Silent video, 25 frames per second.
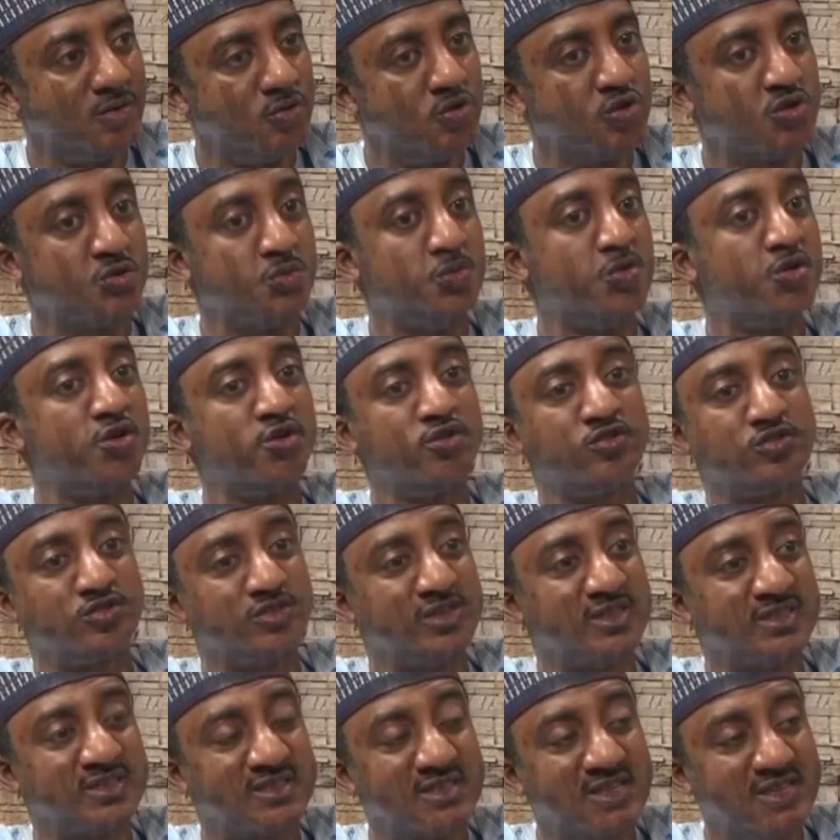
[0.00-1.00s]
which belongs
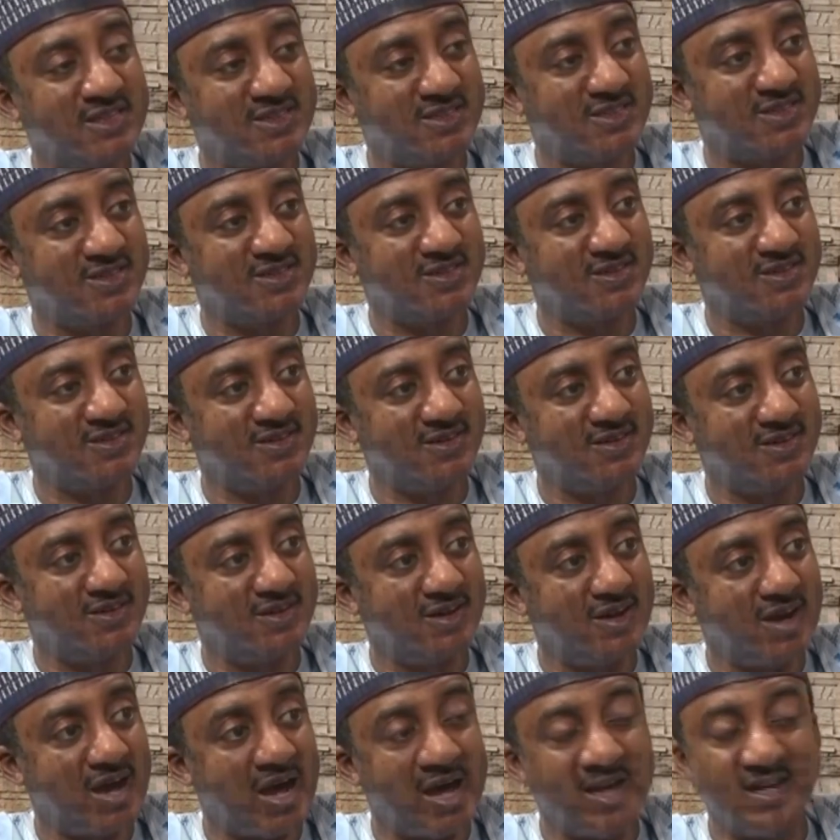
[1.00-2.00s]
to the state
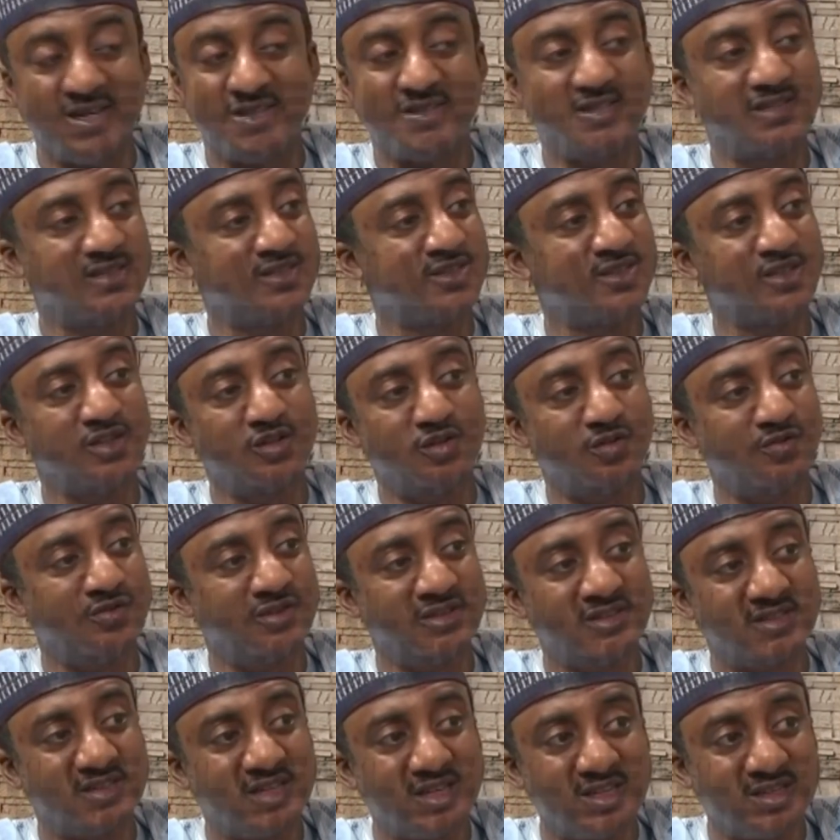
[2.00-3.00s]
and the citizens of
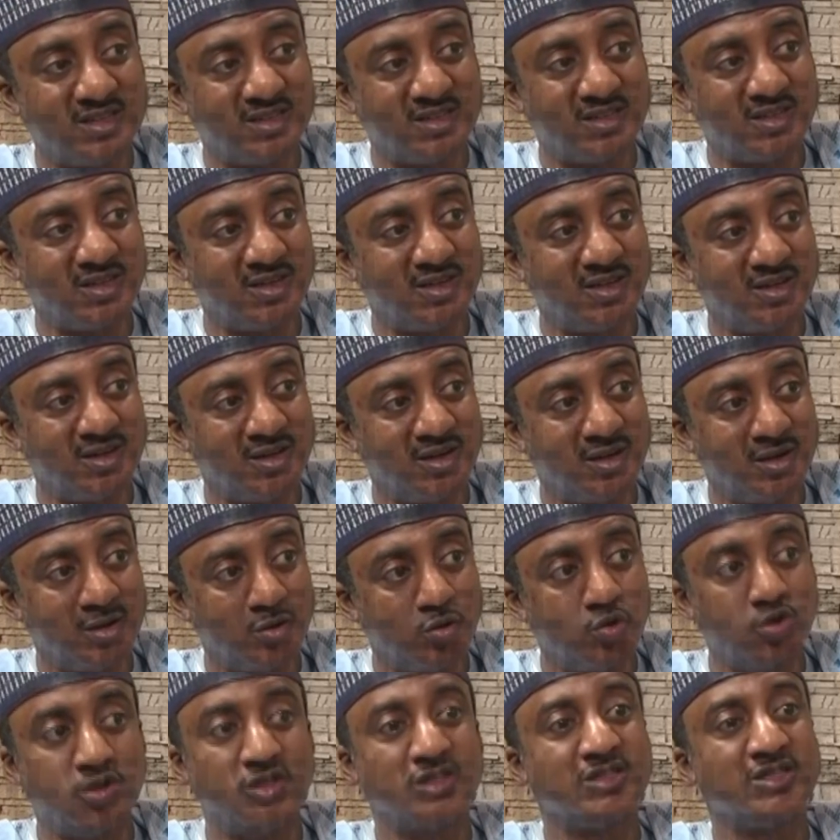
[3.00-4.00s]
the state,
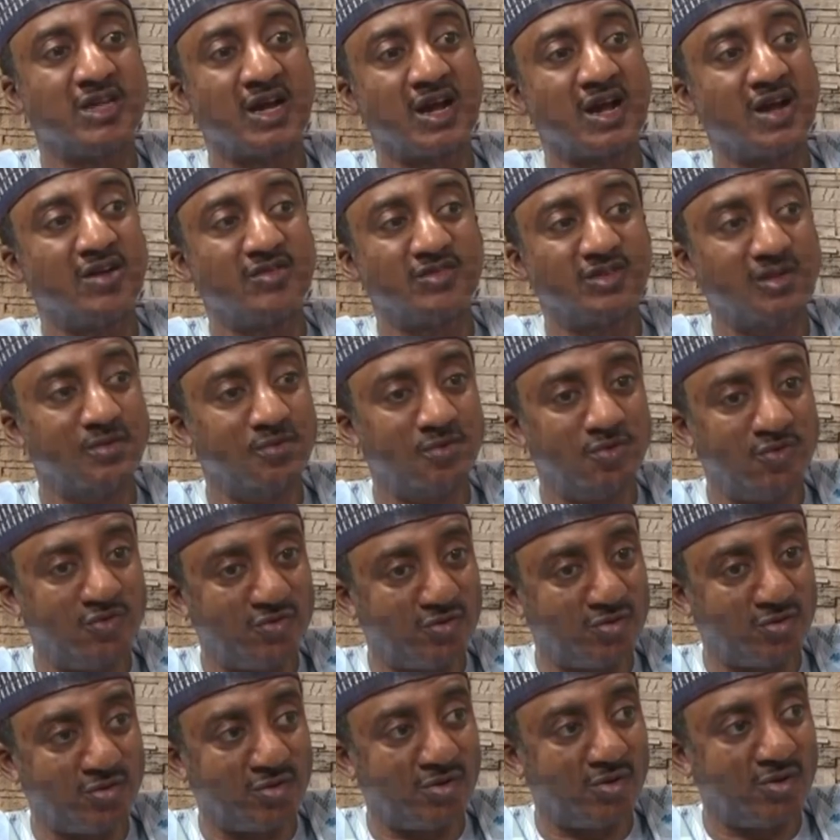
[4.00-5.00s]
which is accountable
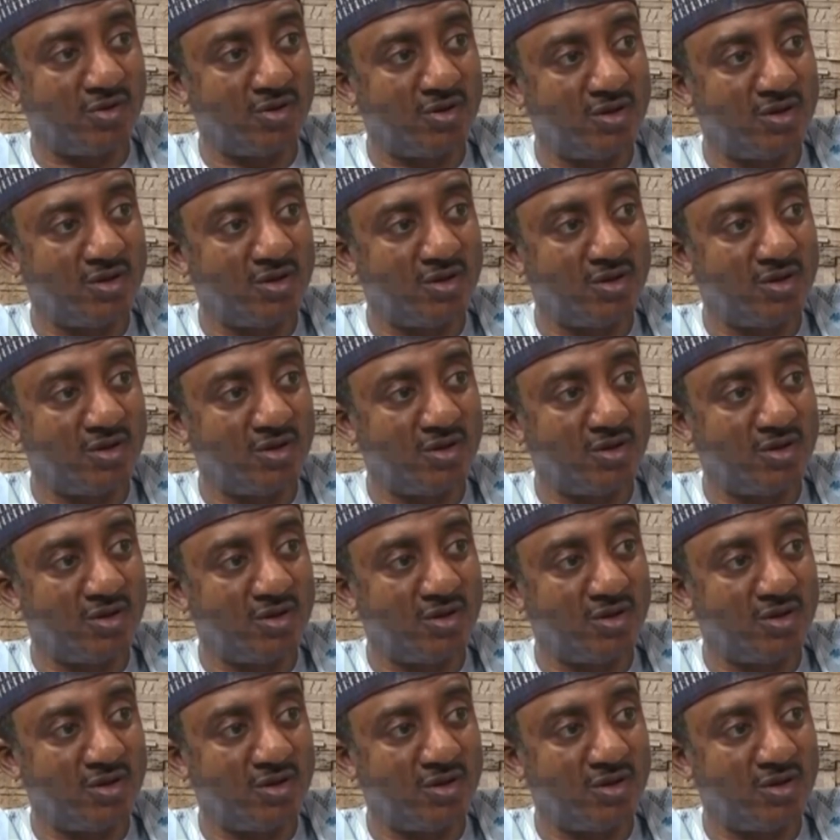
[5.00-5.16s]
for.